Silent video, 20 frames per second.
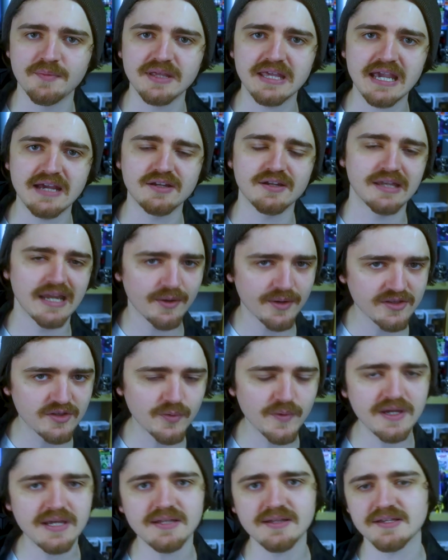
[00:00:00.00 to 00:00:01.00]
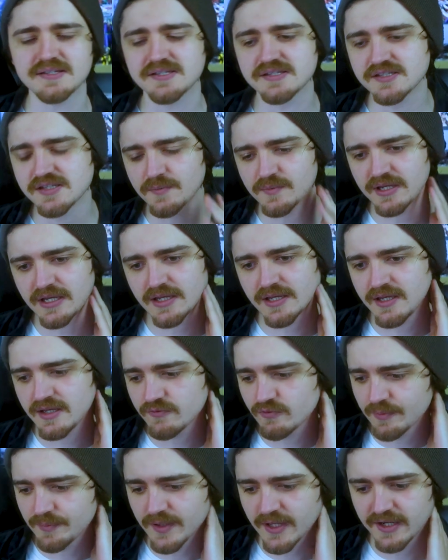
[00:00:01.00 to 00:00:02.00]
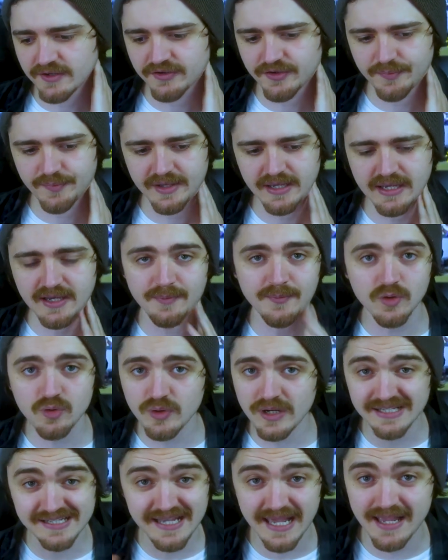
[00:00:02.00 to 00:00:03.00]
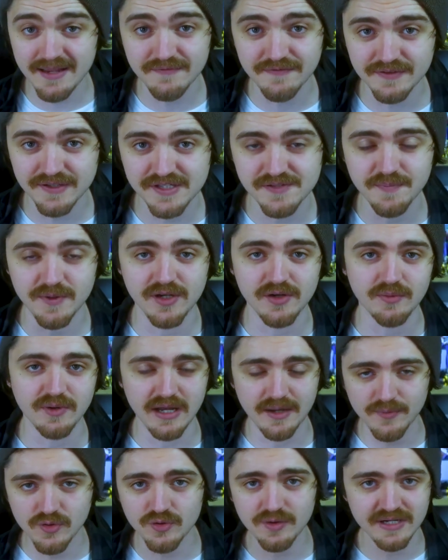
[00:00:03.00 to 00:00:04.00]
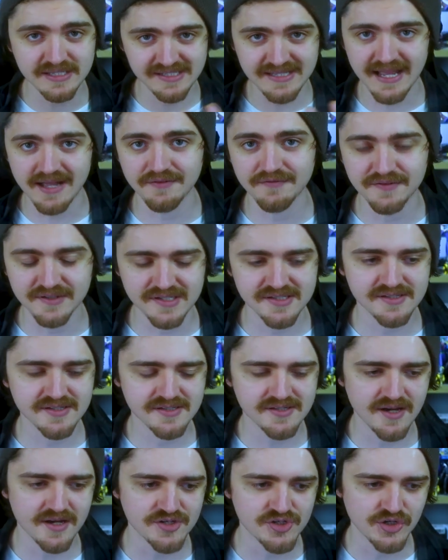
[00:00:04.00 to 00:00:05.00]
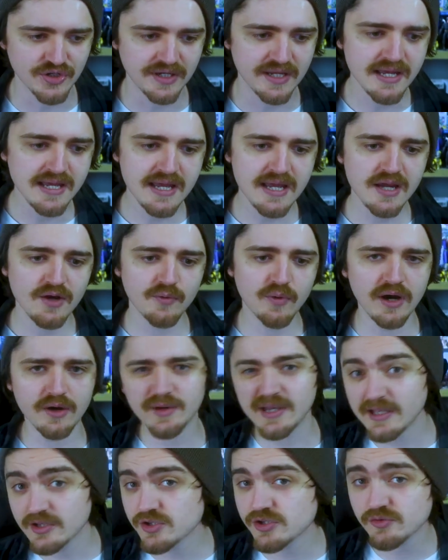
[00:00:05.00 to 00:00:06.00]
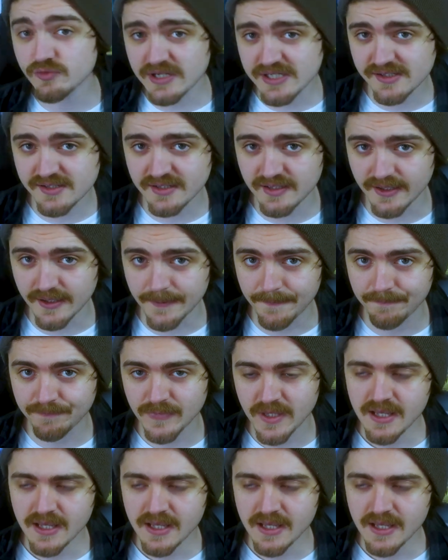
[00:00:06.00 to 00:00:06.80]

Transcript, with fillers: Armageddon. Now I tweeted this and somebody replied to me, and I'm always game for this by the way. I'm always down for this discussion. Well, he just risked it.